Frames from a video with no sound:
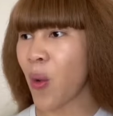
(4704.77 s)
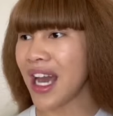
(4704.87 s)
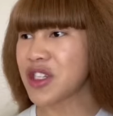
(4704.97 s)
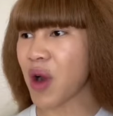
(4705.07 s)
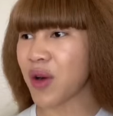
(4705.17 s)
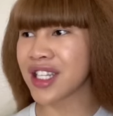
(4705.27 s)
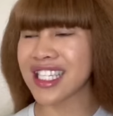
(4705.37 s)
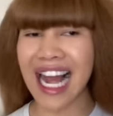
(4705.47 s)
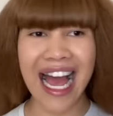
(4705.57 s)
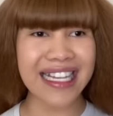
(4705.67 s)
What is wrong with
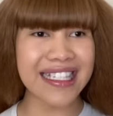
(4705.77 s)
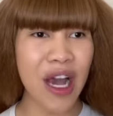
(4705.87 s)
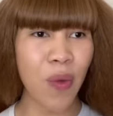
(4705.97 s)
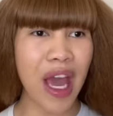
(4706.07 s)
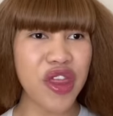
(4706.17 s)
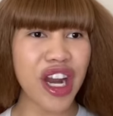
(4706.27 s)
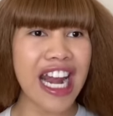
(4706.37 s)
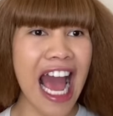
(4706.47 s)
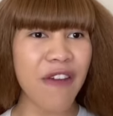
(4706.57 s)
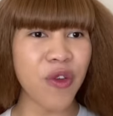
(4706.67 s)
this class? We had
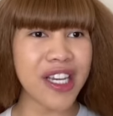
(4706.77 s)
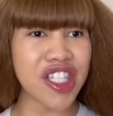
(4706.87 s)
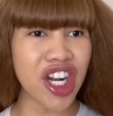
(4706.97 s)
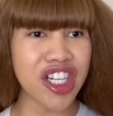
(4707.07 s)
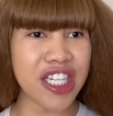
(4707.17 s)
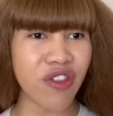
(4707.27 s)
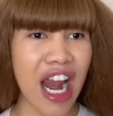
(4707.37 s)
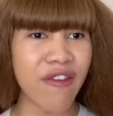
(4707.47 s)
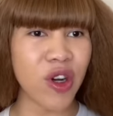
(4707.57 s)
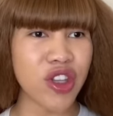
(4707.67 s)
3.5 weeks to learn just for
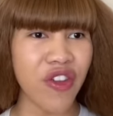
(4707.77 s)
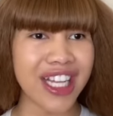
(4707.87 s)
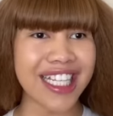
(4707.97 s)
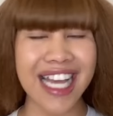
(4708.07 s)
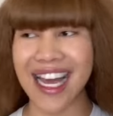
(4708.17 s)
everyone to fail the